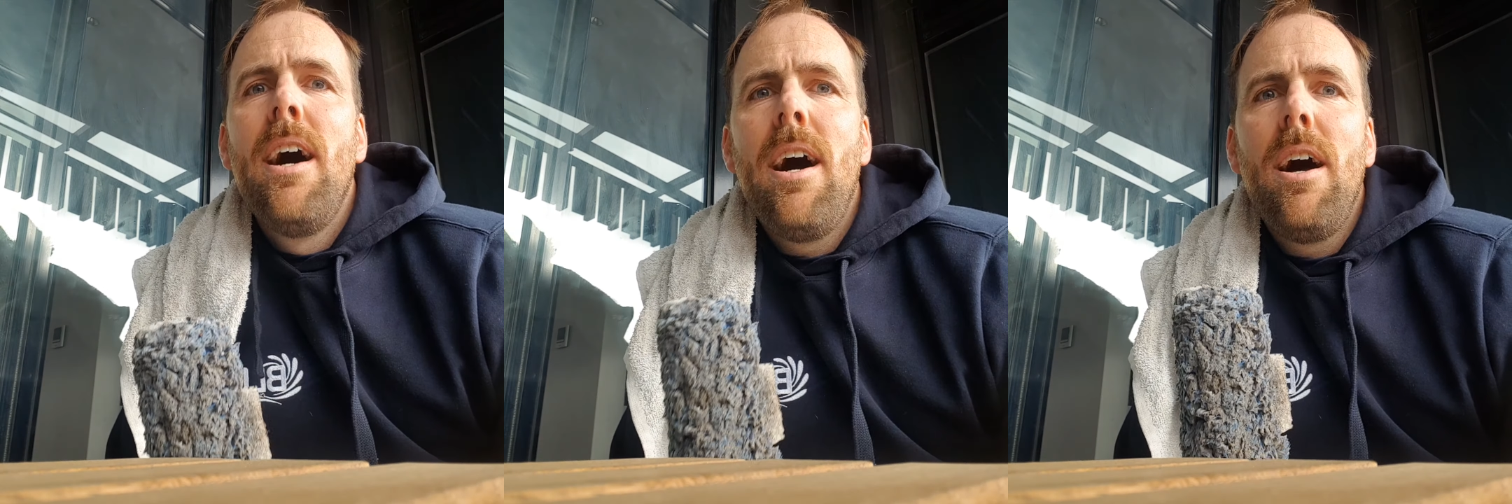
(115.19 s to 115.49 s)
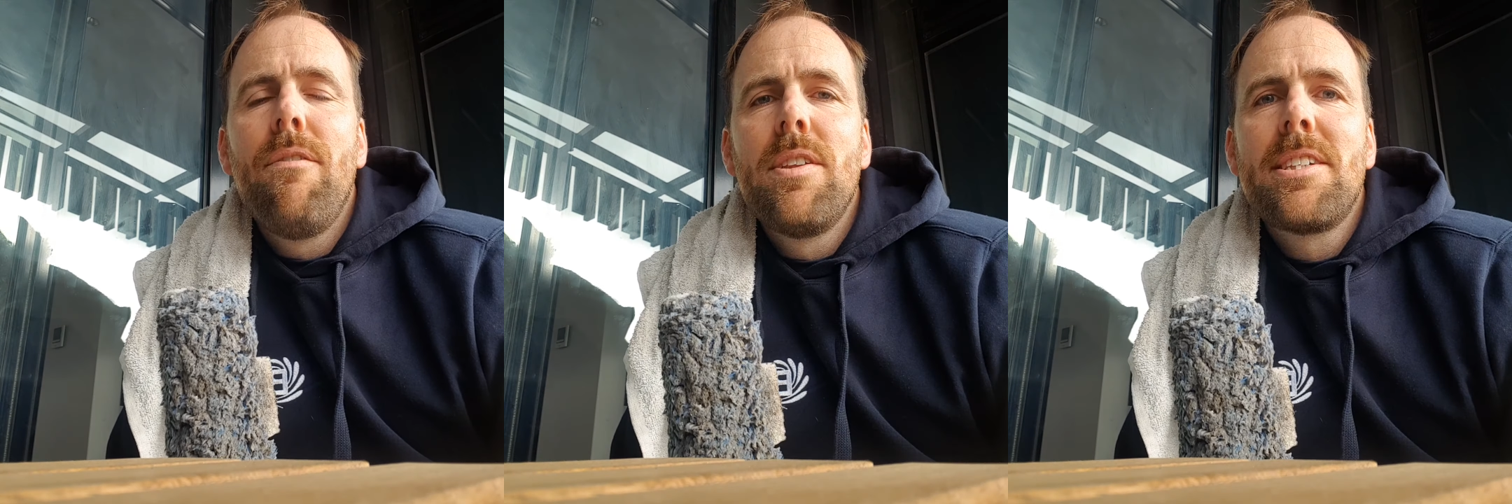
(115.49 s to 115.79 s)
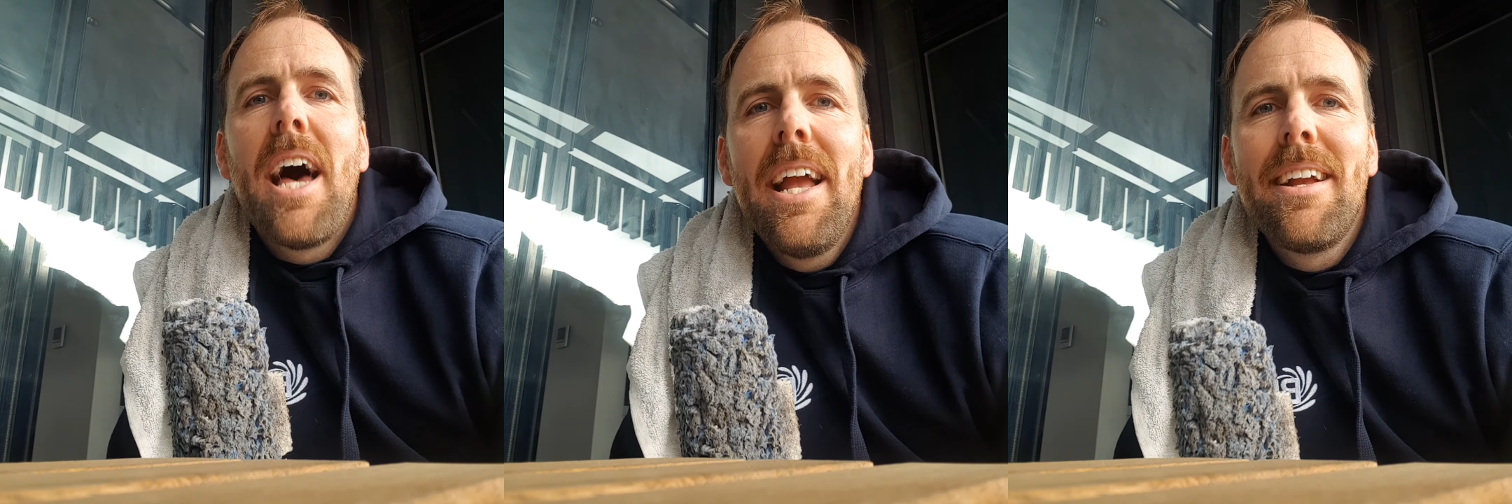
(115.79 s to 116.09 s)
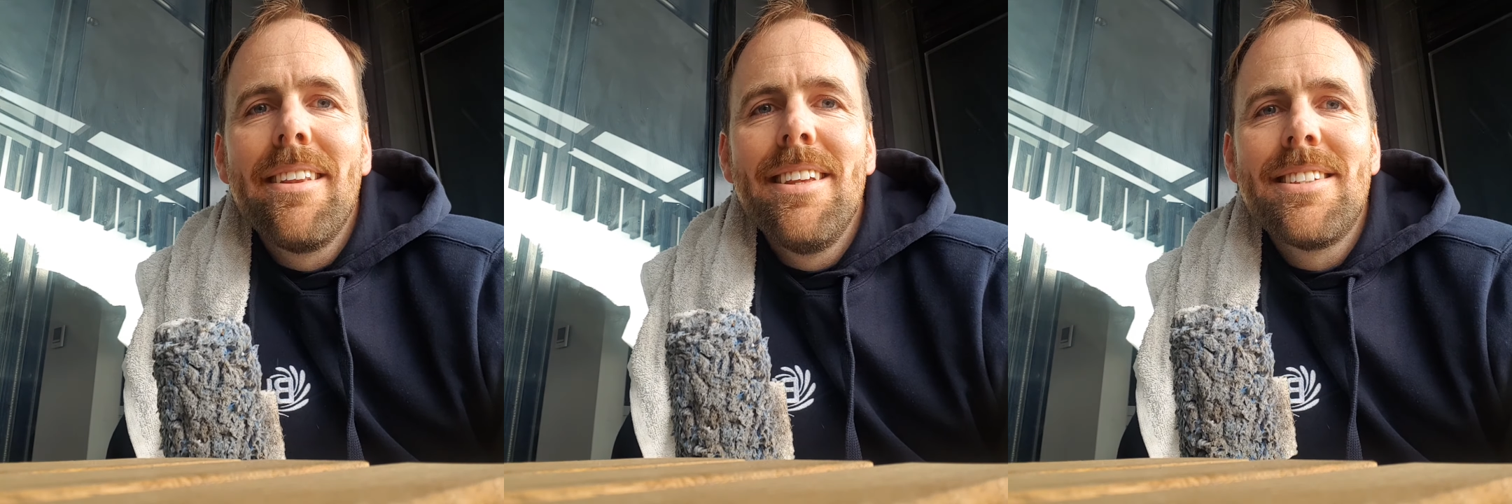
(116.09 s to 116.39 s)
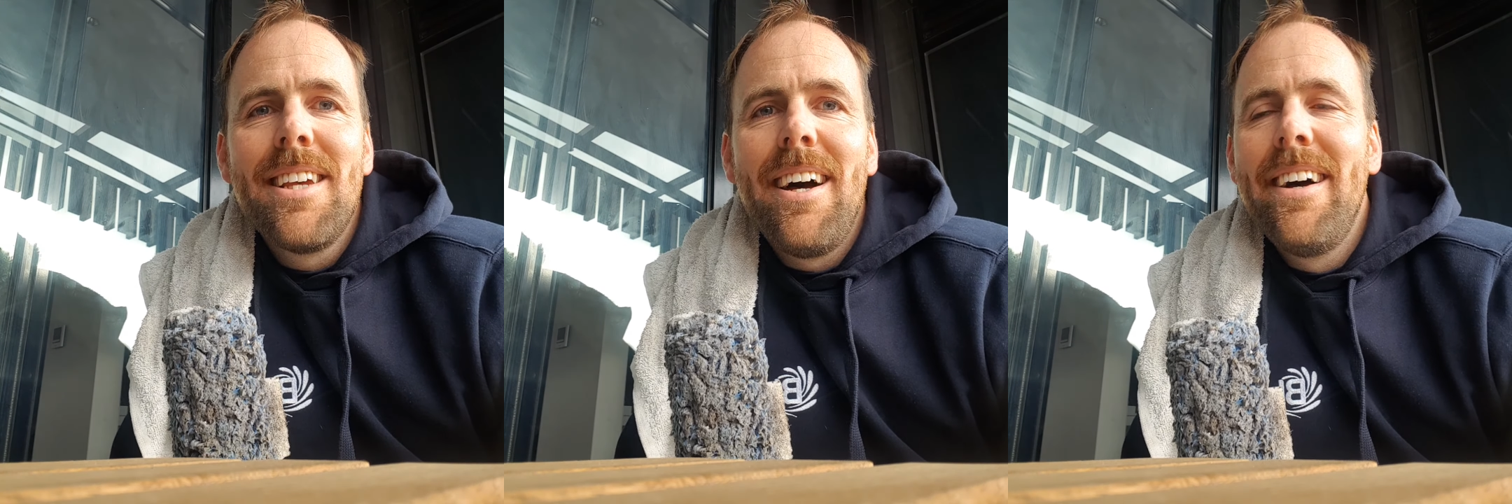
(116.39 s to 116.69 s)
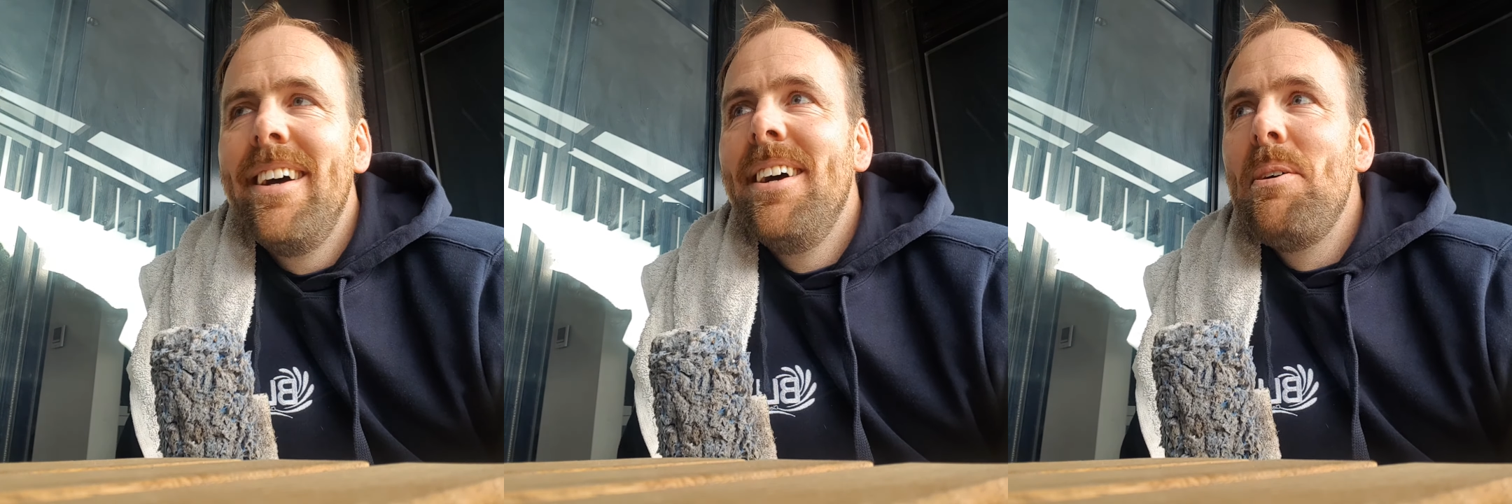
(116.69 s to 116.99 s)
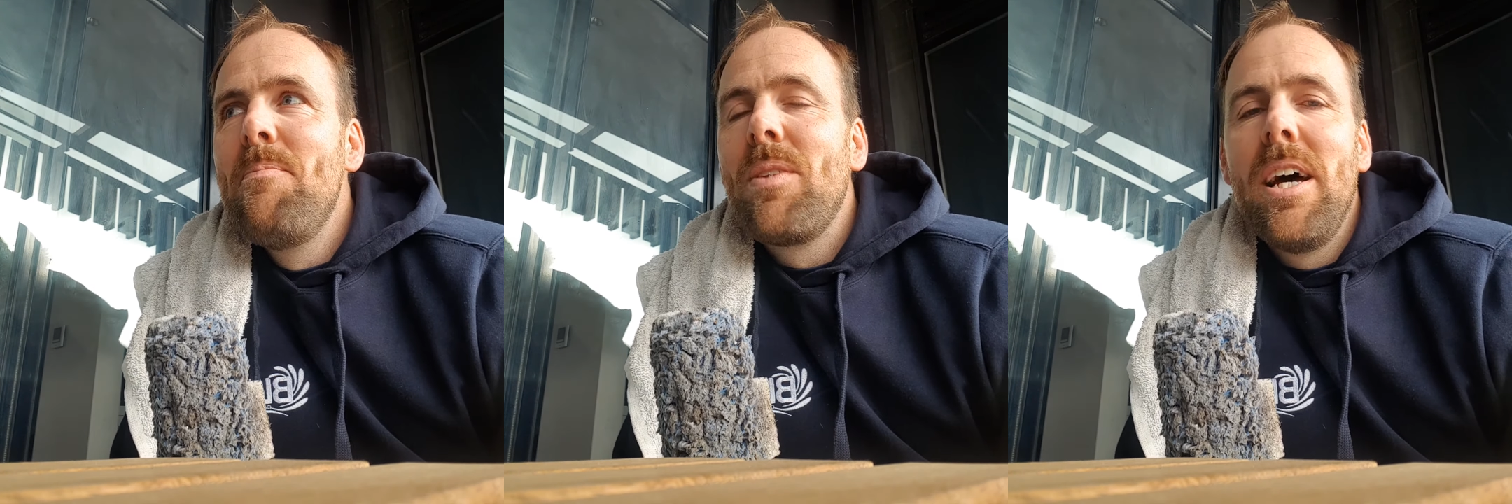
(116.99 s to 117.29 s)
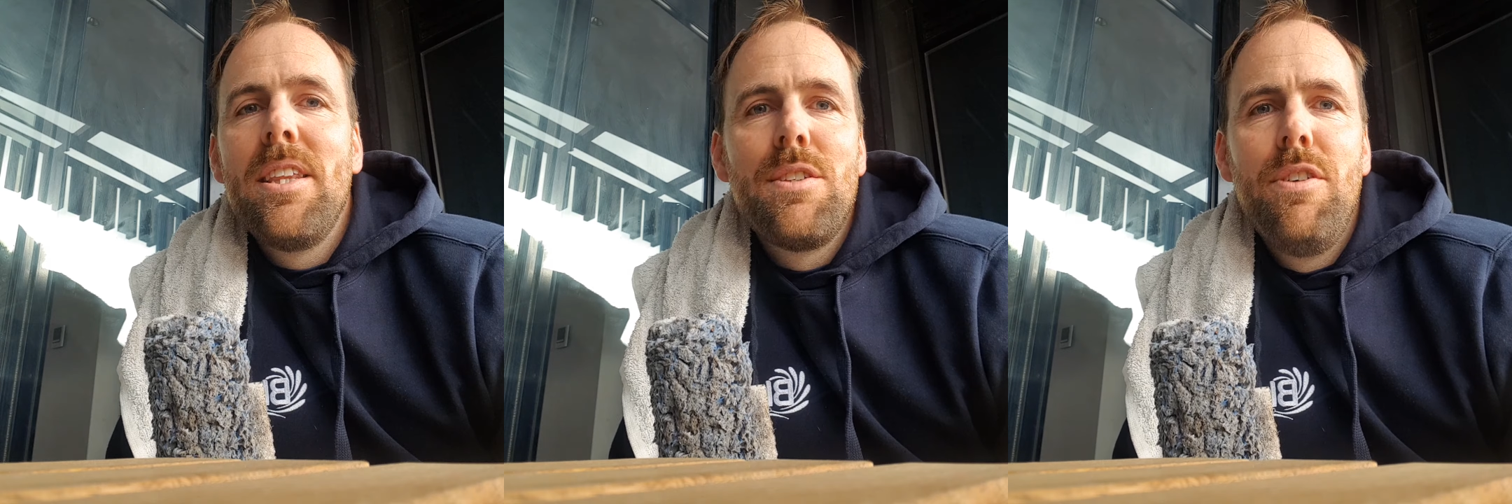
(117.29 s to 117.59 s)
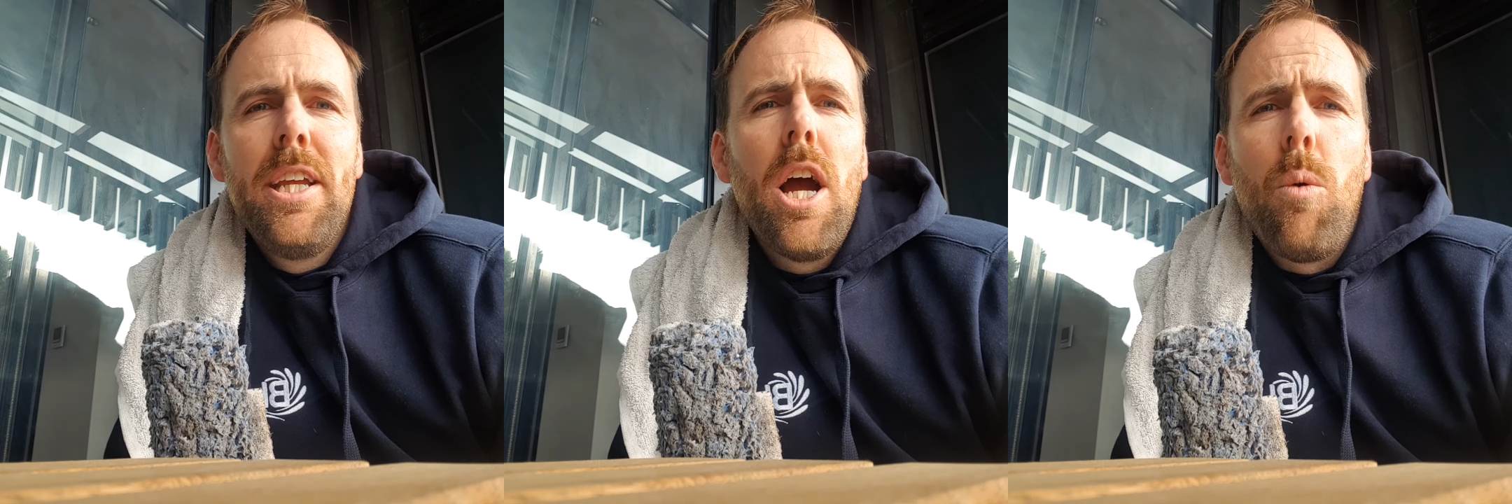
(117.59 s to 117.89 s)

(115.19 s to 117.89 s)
For the sake of this video,